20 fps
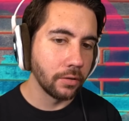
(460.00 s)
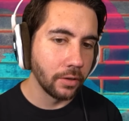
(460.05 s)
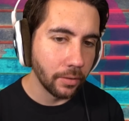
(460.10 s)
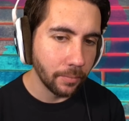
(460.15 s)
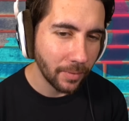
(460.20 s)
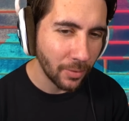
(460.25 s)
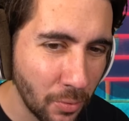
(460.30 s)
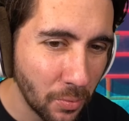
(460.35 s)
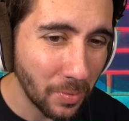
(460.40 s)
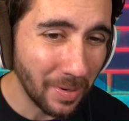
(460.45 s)
a
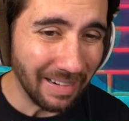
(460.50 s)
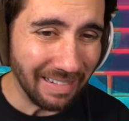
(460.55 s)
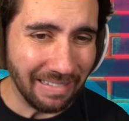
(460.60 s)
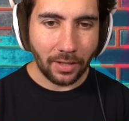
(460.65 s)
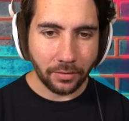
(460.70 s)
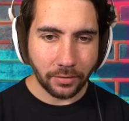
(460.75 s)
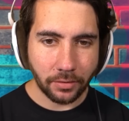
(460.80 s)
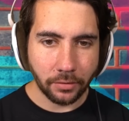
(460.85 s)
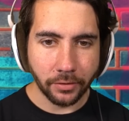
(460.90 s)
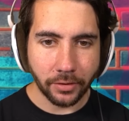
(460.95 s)
little, ooh, Oh,
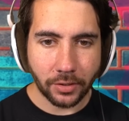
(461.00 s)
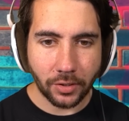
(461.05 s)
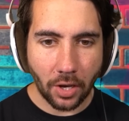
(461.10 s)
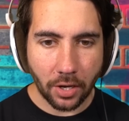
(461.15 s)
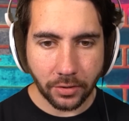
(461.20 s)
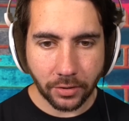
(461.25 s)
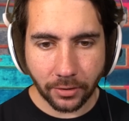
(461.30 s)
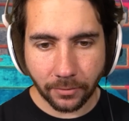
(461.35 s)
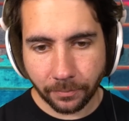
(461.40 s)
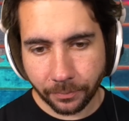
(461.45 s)
that looks a little
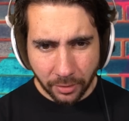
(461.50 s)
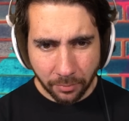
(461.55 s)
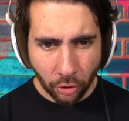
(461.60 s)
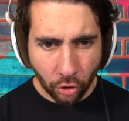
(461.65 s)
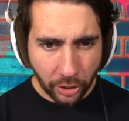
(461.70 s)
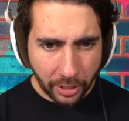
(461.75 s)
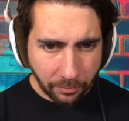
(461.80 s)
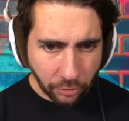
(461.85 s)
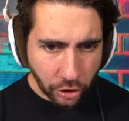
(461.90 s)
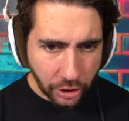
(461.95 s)
sus. Some
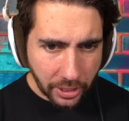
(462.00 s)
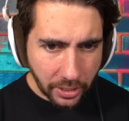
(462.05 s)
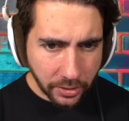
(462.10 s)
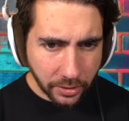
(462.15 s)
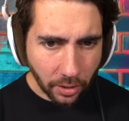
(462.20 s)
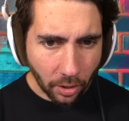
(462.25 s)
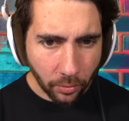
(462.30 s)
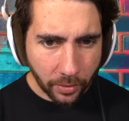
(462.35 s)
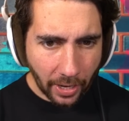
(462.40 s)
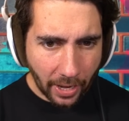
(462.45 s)
cream
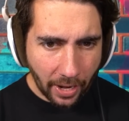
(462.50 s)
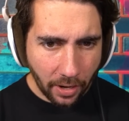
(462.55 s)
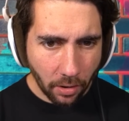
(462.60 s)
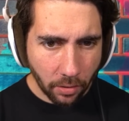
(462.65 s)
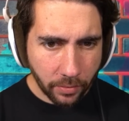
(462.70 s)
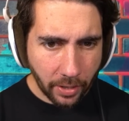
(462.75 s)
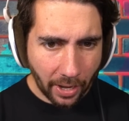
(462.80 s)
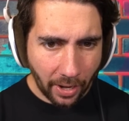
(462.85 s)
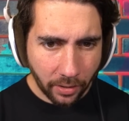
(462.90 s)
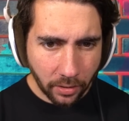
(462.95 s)
cheese. Okay,
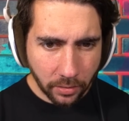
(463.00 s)
okay.